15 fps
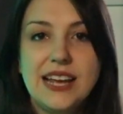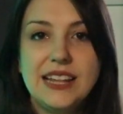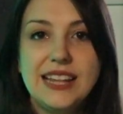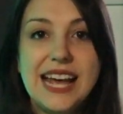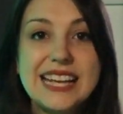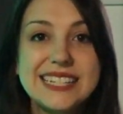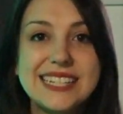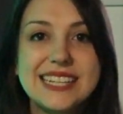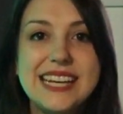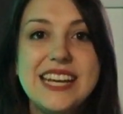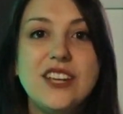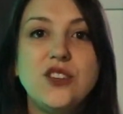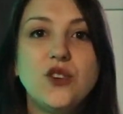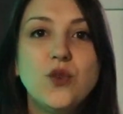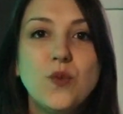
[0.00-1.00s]

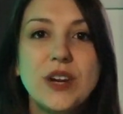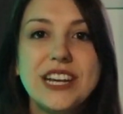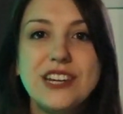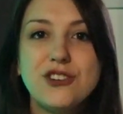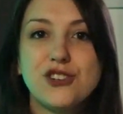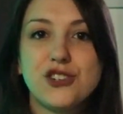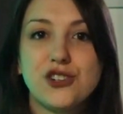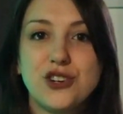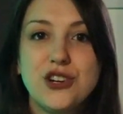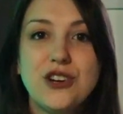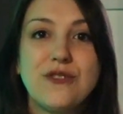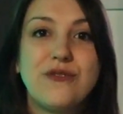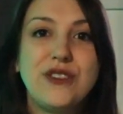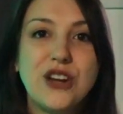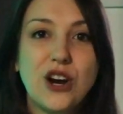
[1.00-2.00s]
Lastly, you'll want to ensure
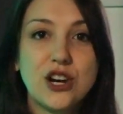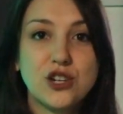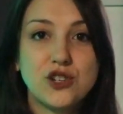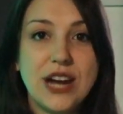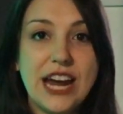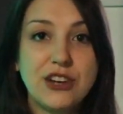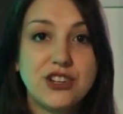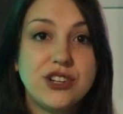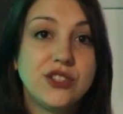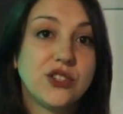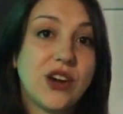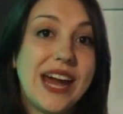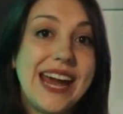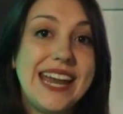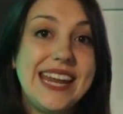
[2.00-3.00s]
your VR attractions
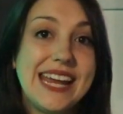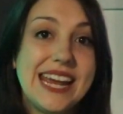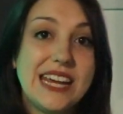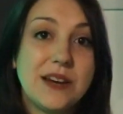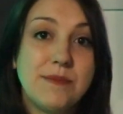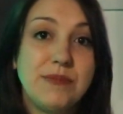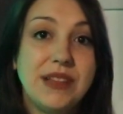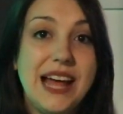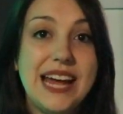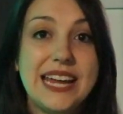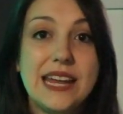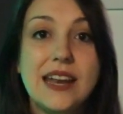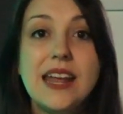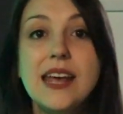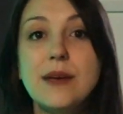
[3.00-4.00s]
are ADA
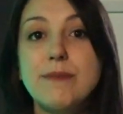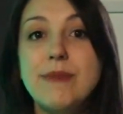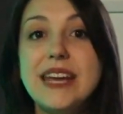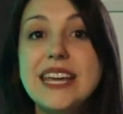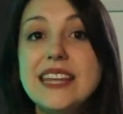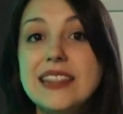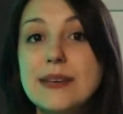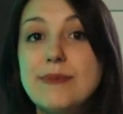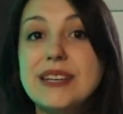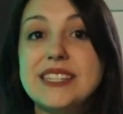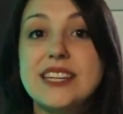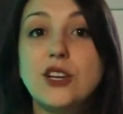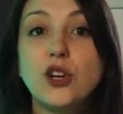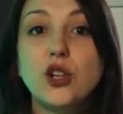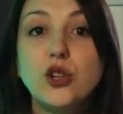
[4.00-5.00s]
compliant, making them
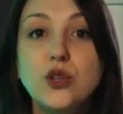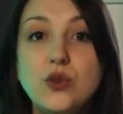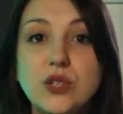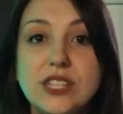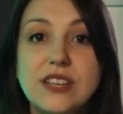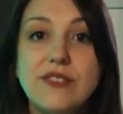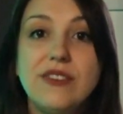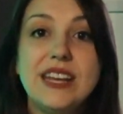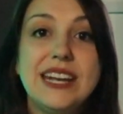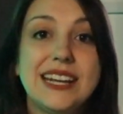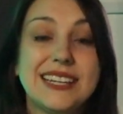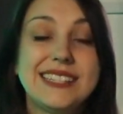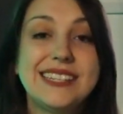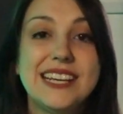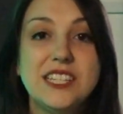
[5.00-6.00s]
as inclusive and
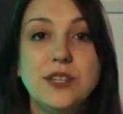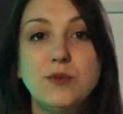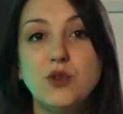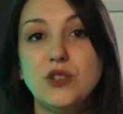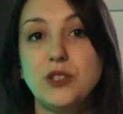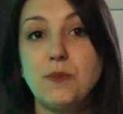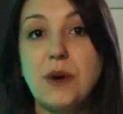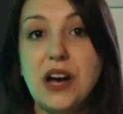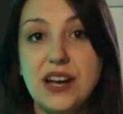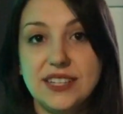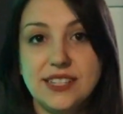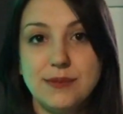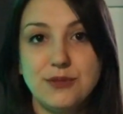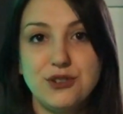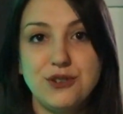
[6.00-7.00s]
accessible as
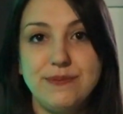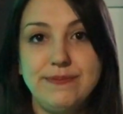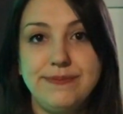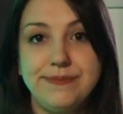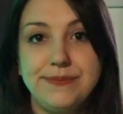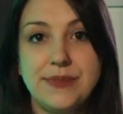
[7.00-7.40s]
possible.